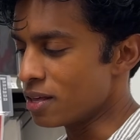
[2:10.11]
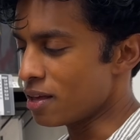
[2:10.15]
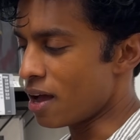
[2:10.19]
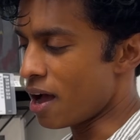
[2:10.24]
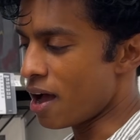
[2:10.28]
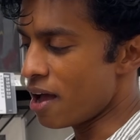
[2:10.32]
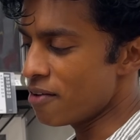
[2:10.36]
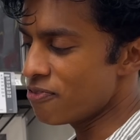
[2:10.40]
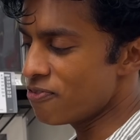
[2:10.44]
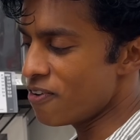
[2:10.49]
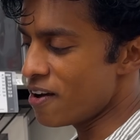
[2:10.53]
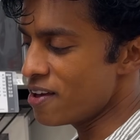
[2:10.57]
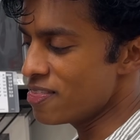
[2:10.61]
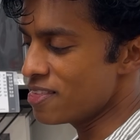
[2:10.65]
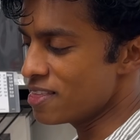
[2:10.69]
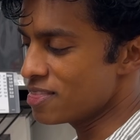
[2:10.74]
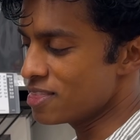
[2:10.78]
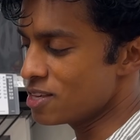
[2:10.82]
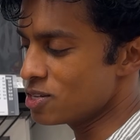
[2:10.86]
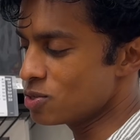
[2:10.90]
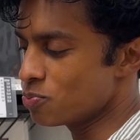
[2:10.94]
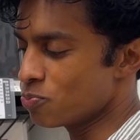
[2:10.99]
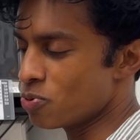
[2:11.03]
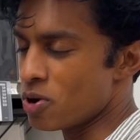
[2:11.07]
I find that
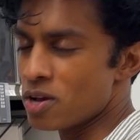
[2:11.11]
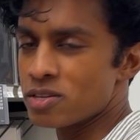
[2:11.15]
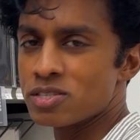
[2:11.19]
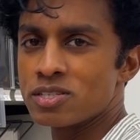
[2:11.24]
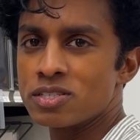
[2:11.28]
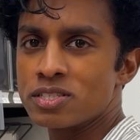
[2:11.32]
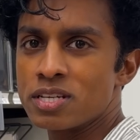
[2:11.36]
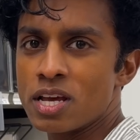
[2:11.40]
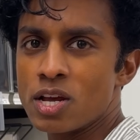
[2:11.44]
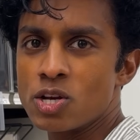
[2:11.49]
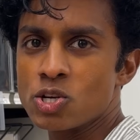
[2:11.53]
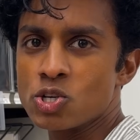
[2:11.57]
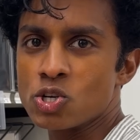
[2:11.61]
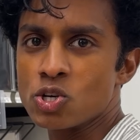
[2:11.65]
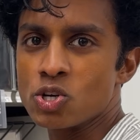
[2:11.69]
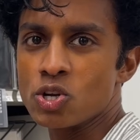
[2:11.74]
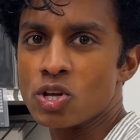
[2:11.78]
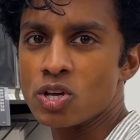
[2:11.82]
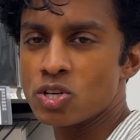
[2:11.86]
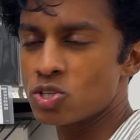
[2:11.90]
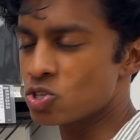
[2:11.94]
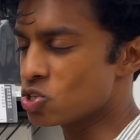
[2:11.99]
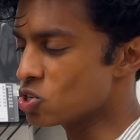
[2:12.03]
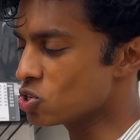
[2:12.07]
this presentation
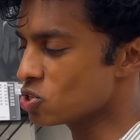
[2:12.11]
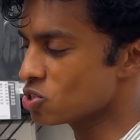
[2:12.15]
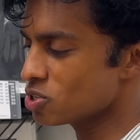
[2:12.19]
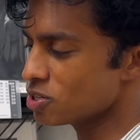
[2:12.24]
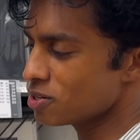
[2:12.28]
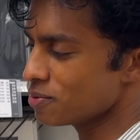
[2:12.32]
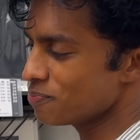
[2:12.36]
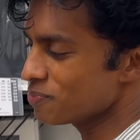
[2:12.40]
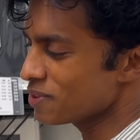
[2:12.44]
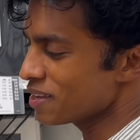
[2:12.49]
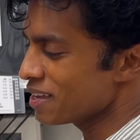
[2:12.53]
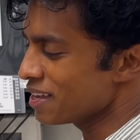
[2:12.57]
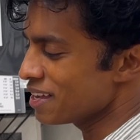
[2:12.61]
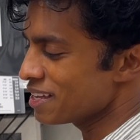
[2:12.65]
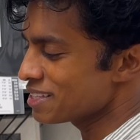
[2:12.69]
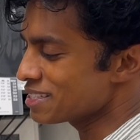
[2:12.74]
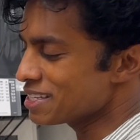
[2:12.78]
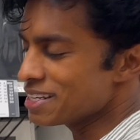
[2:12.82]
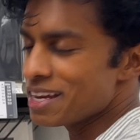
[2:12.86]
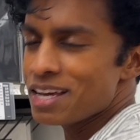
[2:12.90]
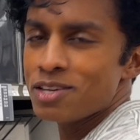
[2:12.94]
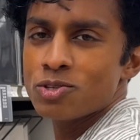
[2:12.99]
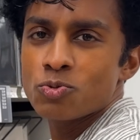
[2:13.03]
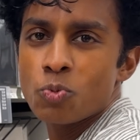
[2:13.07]
is it's a
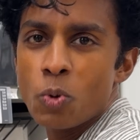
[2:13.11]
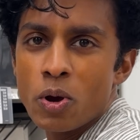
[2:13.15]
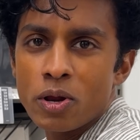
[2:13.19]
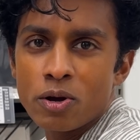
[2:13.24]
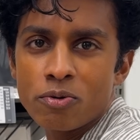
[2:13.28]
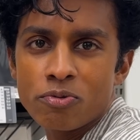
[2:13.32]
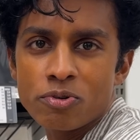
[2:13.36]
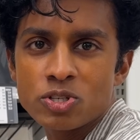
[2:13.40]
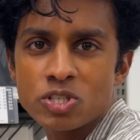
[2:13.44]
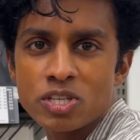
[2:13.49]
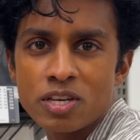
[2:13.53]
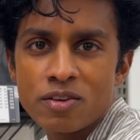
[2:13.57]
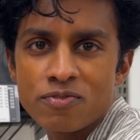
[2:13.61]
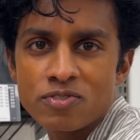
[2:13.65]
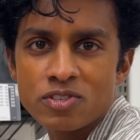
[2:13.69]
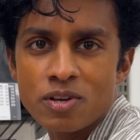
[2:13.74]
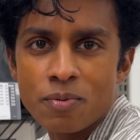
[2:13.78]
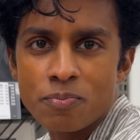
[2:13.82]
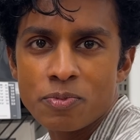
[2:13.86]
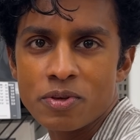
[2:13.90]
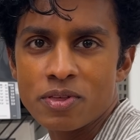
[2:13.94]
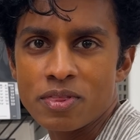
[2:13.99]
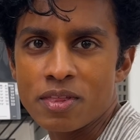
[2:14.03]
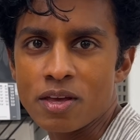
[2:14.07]
nice way to receive
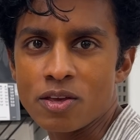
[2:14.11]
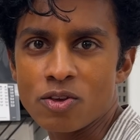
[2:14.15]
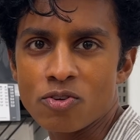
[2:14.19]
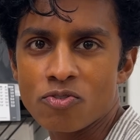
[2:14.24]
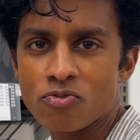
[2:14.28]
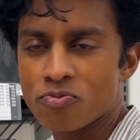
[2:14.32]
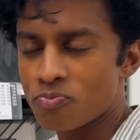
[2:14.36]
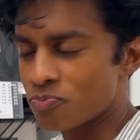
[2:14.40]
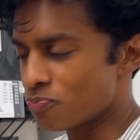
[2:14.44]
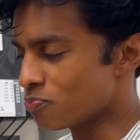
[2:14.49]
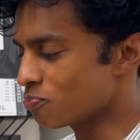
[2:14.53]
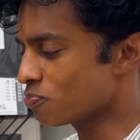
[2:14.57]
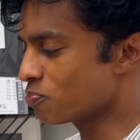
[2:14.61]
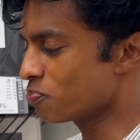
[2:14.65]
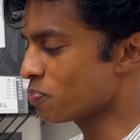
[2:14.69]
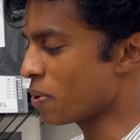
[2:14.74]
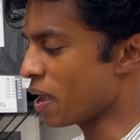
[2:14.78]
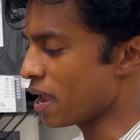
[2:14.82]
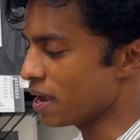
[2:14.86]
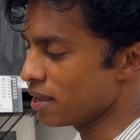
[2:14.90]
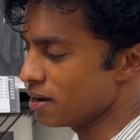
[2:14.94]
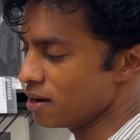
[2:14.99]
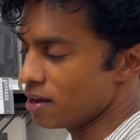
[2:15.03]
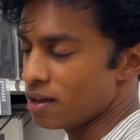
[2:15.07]
something that you've
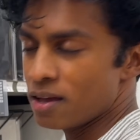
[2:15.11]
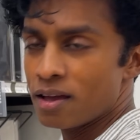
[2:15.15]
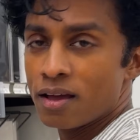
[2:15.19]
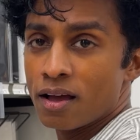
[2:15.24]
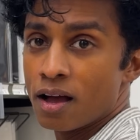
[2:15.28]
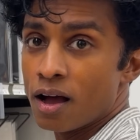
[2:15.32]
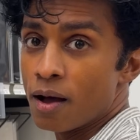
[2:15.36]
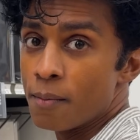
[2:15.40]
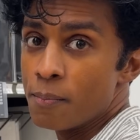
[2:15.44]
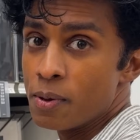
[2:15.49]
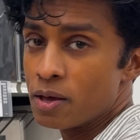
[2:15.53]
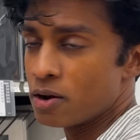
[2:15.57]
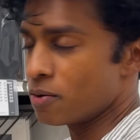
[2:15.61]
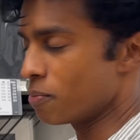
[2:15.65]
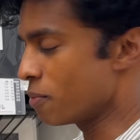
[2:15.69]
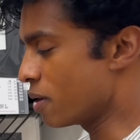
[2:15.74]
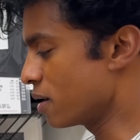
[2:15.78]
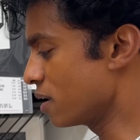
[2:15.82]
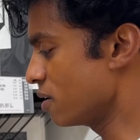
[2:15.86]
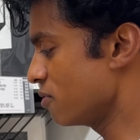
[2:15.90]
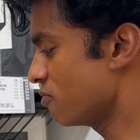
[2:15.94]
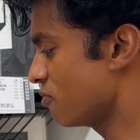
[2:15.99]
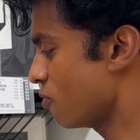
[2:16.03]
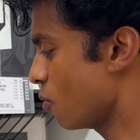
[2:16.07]
paid a bit of
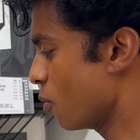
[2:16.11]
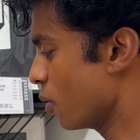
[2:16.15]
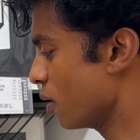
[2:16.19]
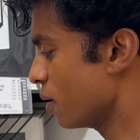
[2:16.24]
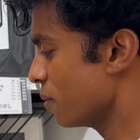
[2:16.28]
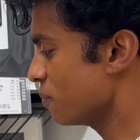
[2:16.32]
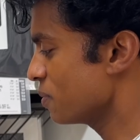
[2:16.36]
money for.